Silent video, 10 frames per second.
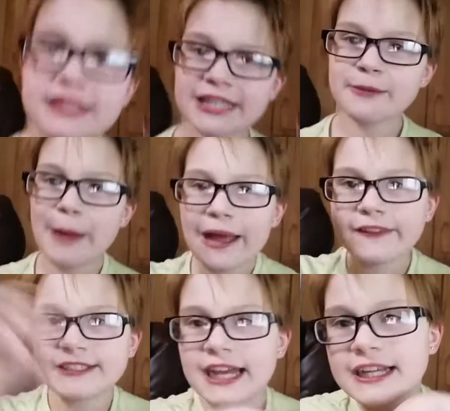see
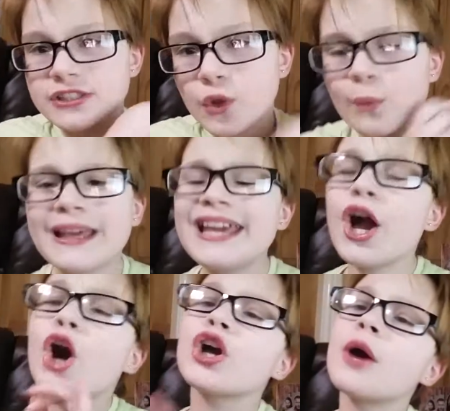by the title,
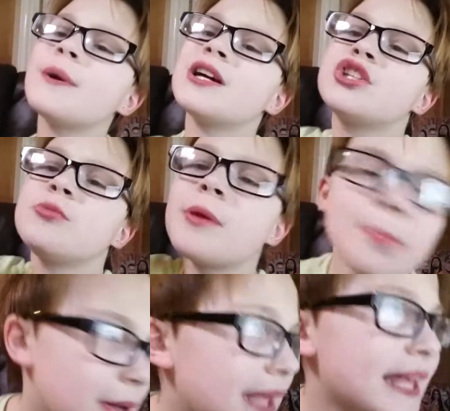we are going to be
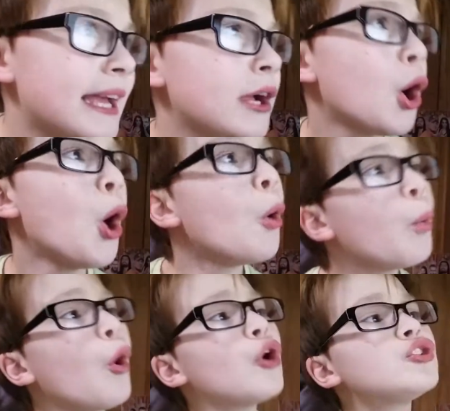playing
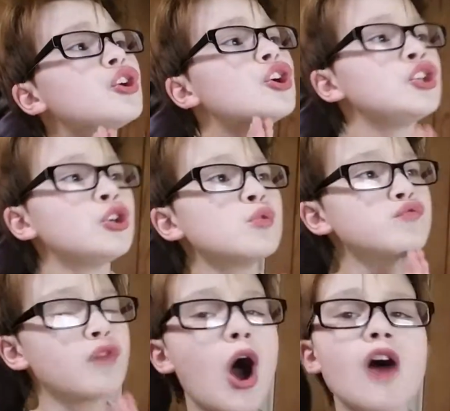Would
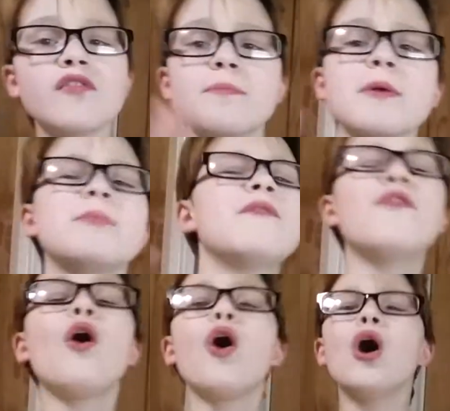You Rather. But
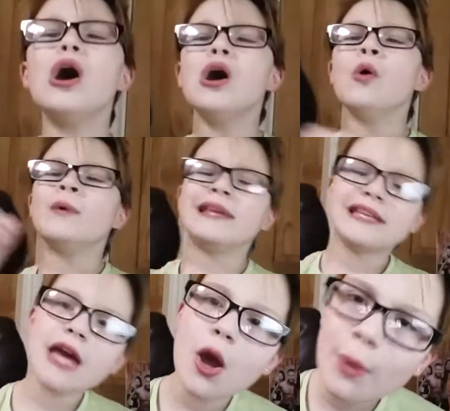before we
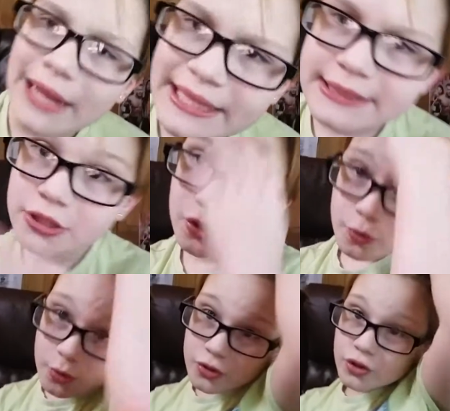go
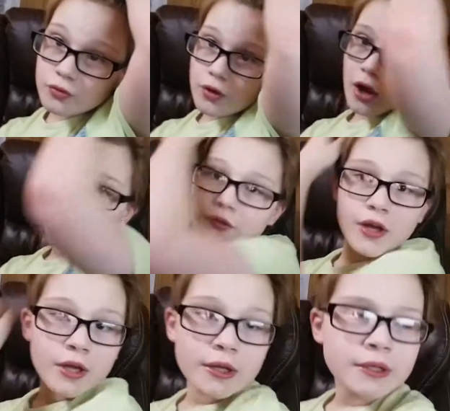into Would You
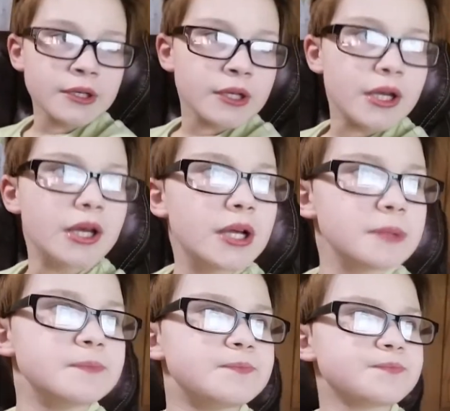Rather,
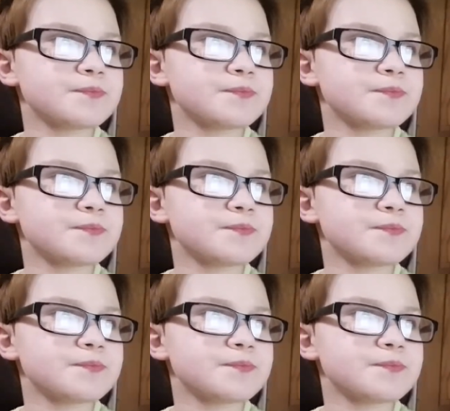I